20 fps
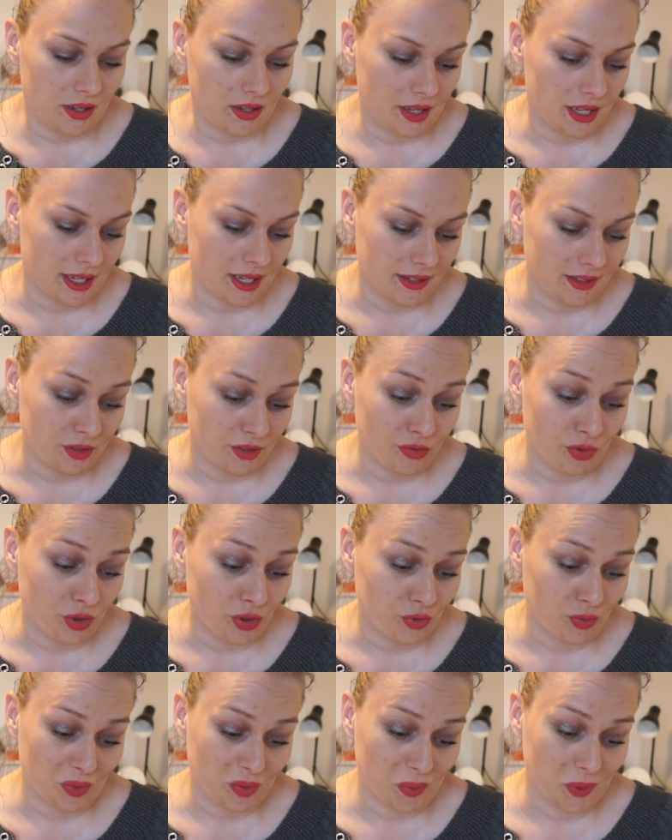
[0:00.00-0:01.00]
And the
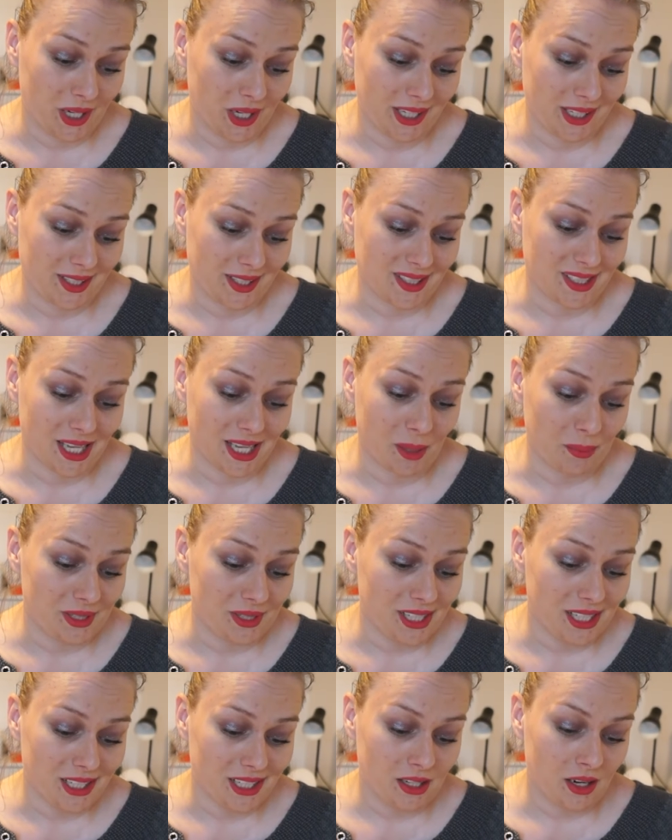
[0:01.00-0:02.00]
first one we got is
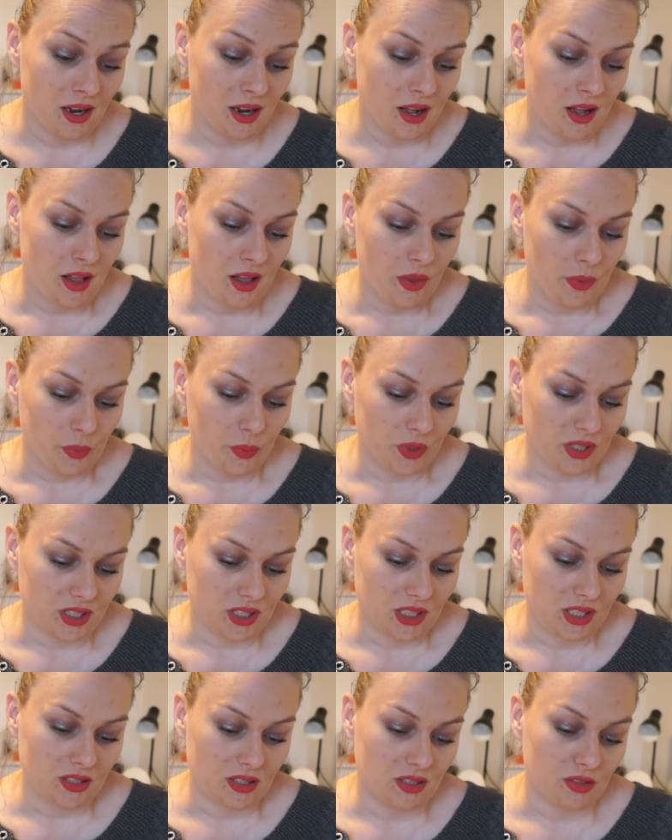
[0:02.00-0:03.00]
limonene,
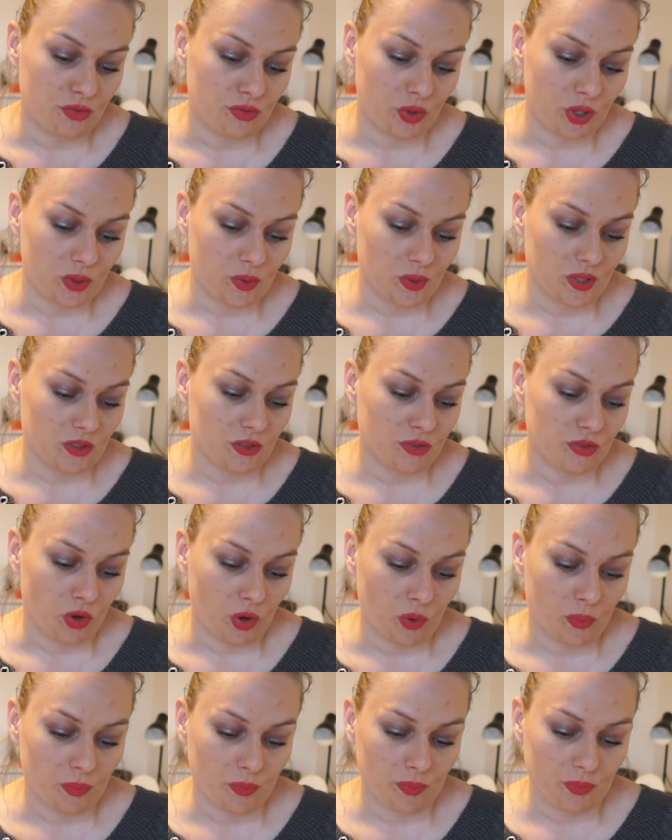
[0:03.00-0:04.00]
which is the fragrance
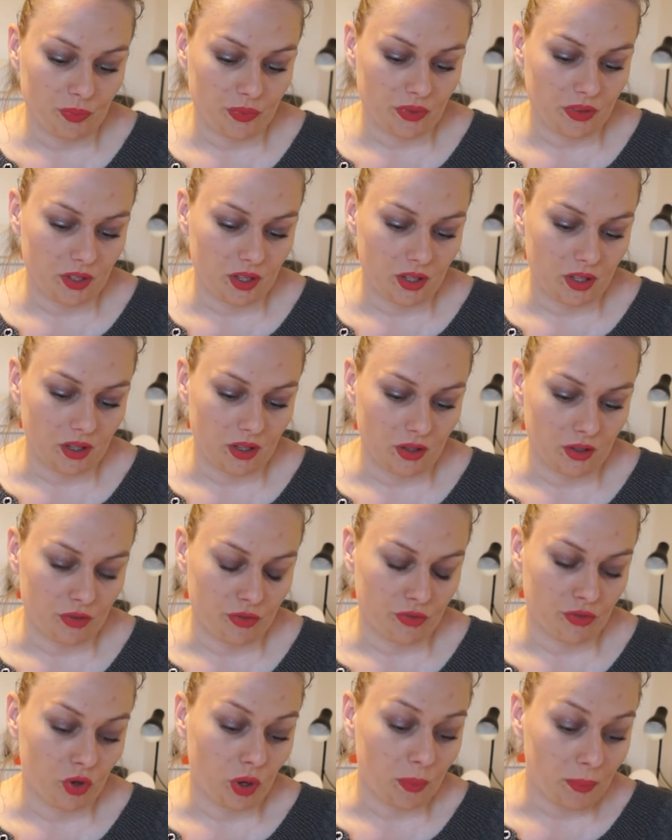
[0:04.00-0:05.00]
from, uh,
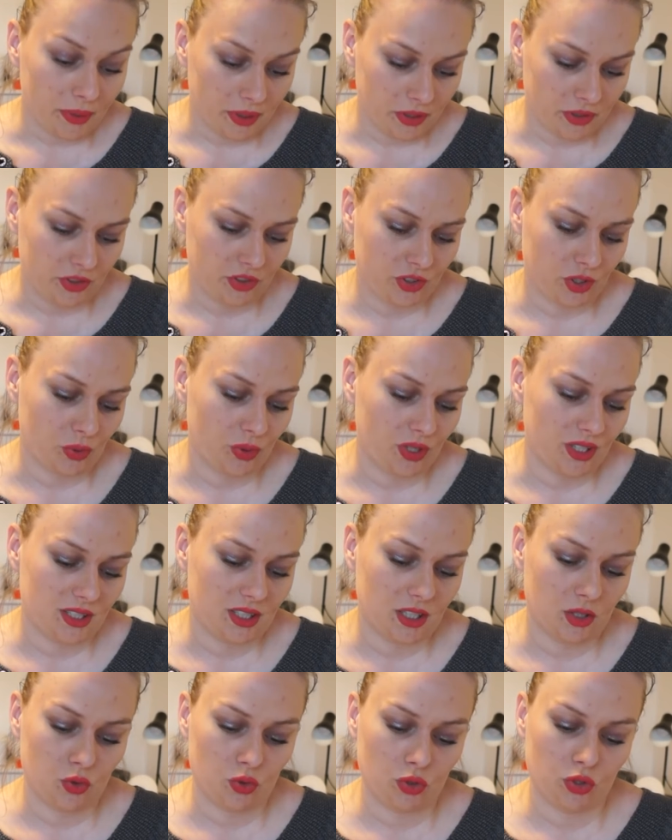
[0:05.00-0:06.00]
from sorry,
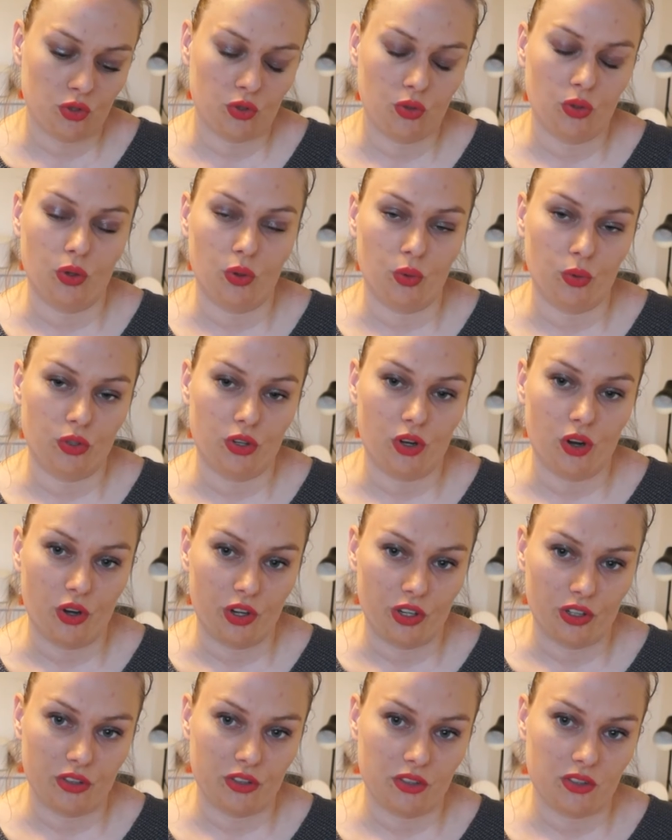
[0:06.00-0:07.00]
citrus oil
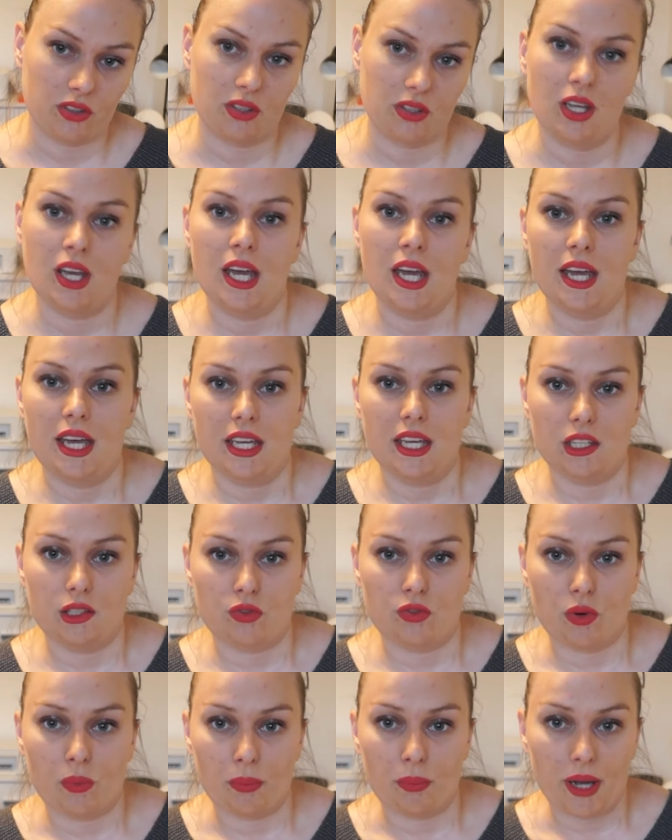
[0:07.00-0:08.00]
oils. It's
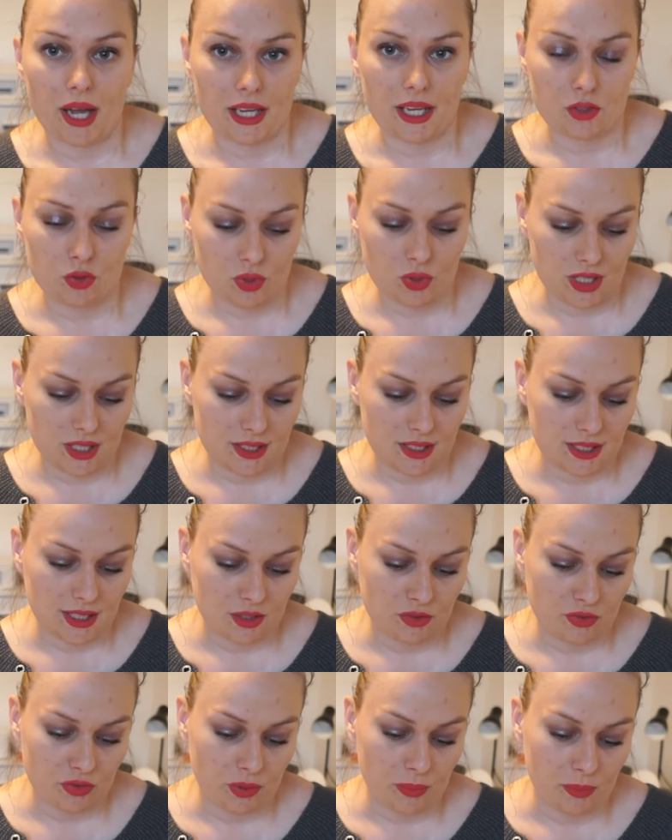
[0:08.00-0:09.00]
from pine trees,
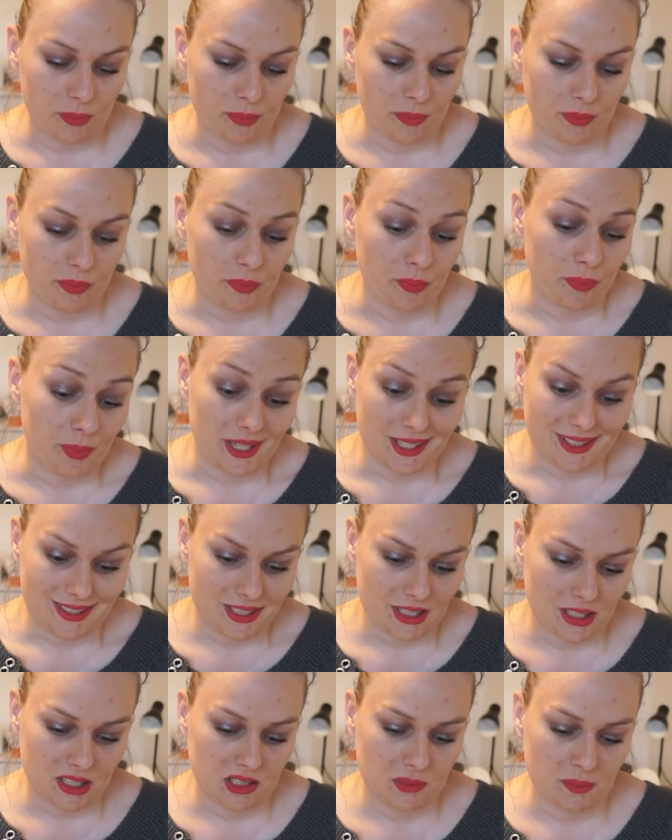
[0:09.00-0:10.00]
it's from mint
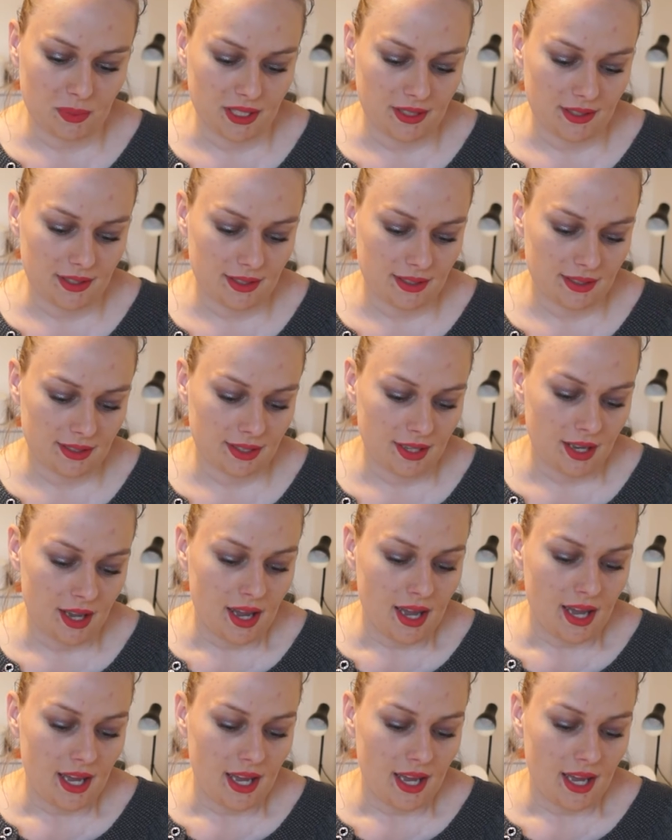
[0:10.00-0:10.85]
species.